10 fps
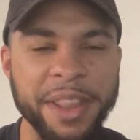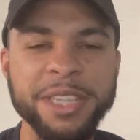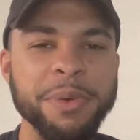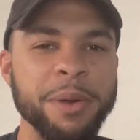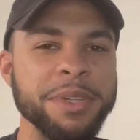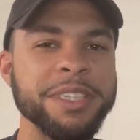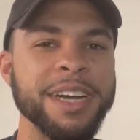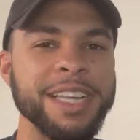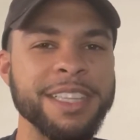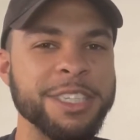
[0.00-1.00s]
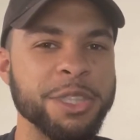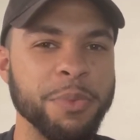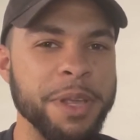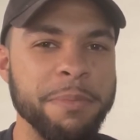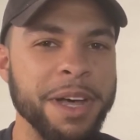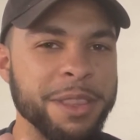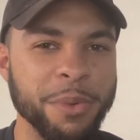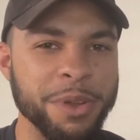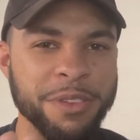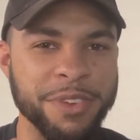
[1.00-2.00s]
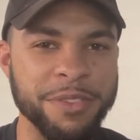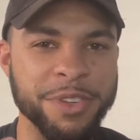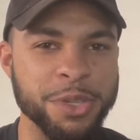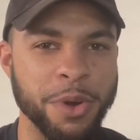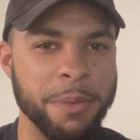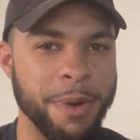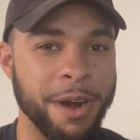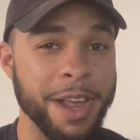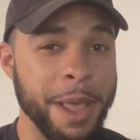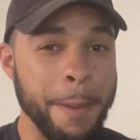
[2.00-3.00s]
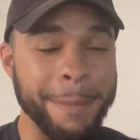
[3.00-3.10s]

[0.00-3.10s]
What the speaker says: That's why we're stuck at this 3 month worth of inventory mark.